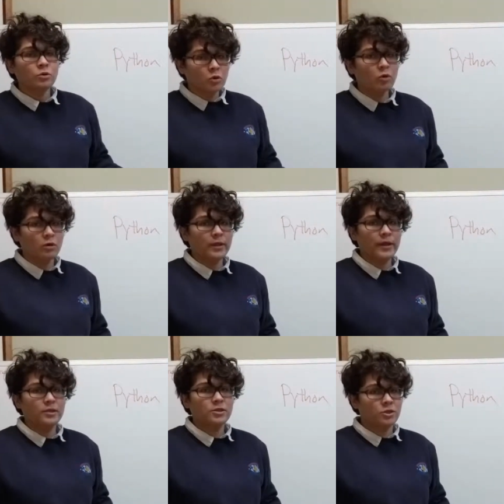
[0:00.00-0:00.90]
Google
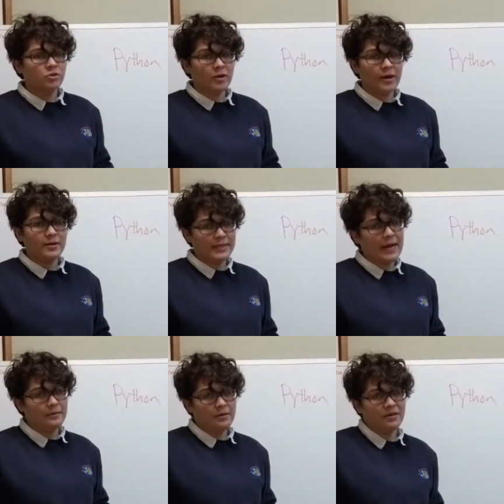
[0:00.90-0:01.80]
it to try and
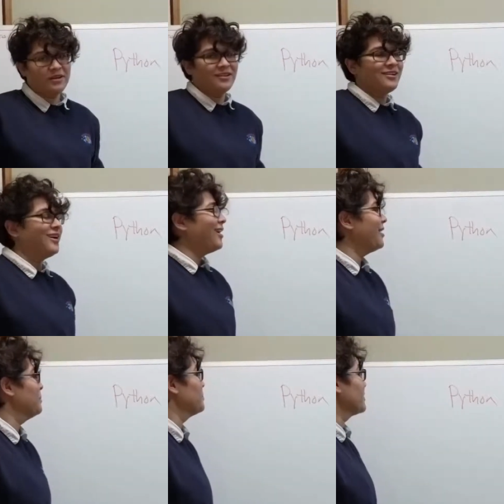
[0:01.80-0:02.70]
download it.
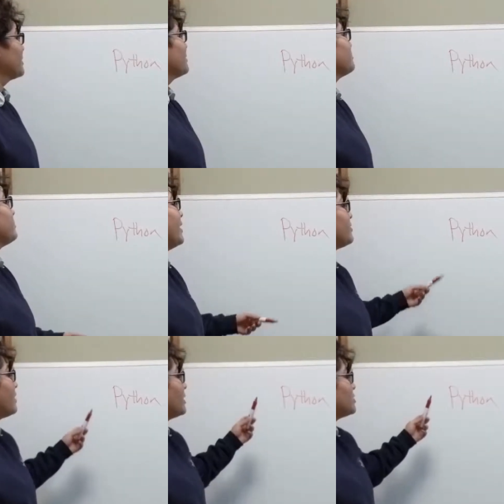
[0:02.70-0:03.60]

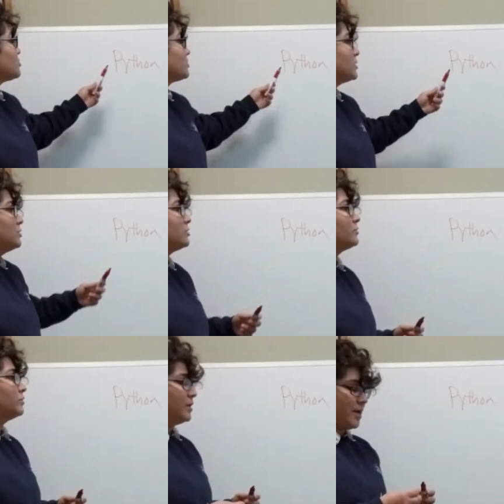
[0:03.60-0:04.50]
Python is really
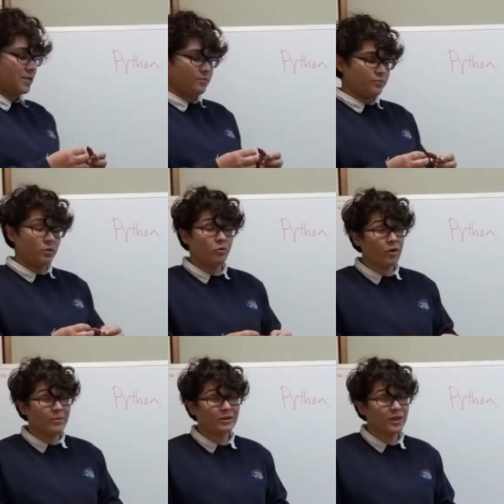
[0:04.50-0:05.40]
useful as a
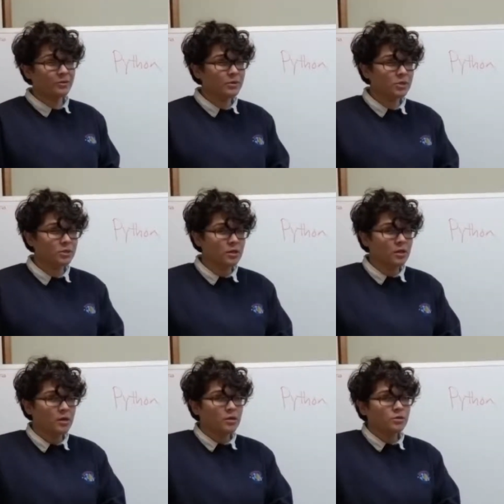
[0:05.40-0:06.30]
programming language,
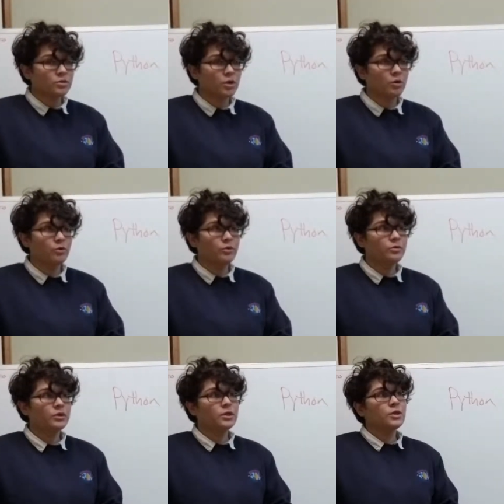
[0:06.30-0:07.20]
so you
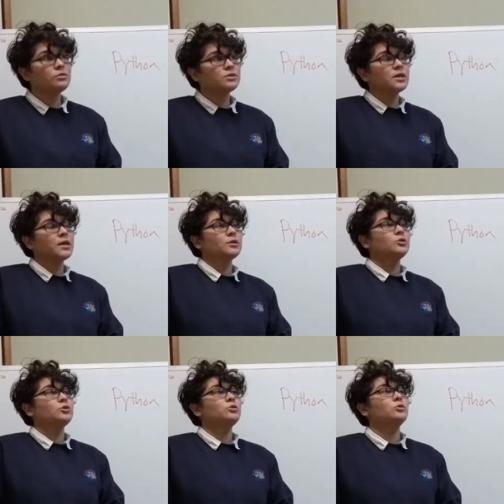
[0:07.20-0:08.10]
can use it
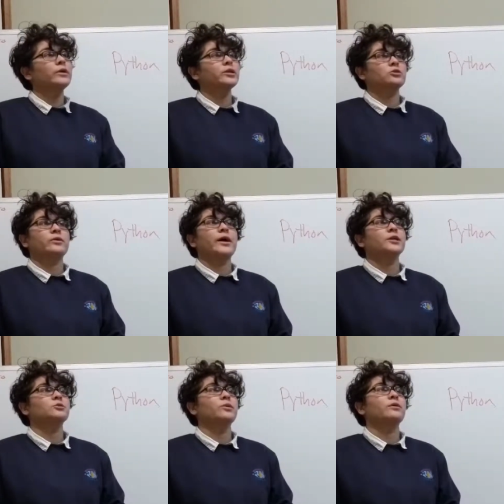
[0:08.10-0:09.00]
to
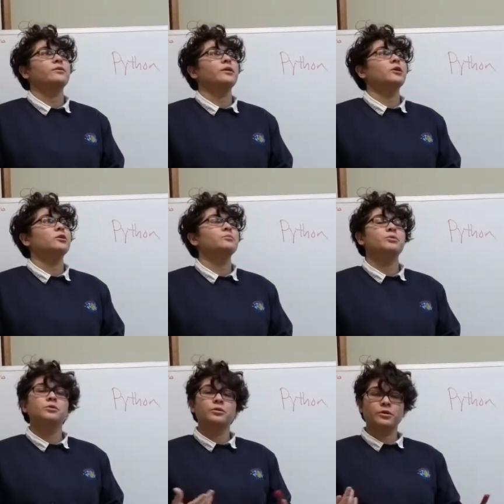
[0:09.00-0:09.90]
interact with like
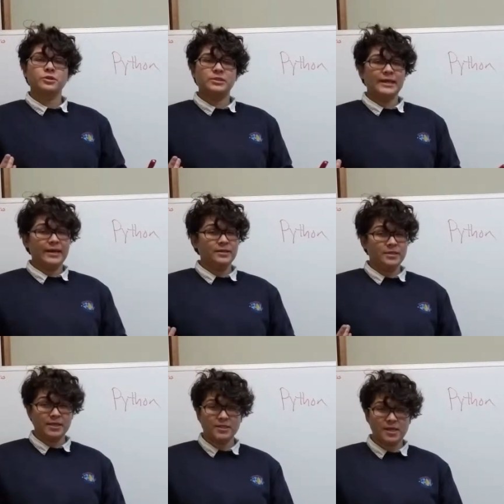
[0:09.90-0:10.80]
computers'
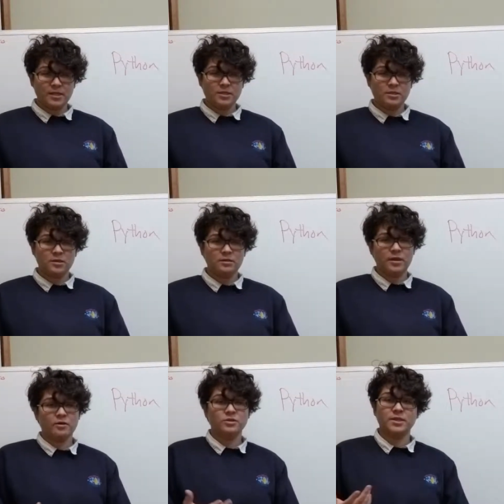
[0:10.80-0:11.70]
data sets
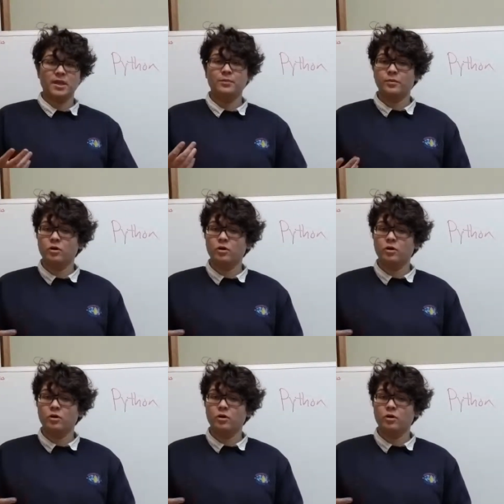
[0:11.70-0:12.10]
that are set up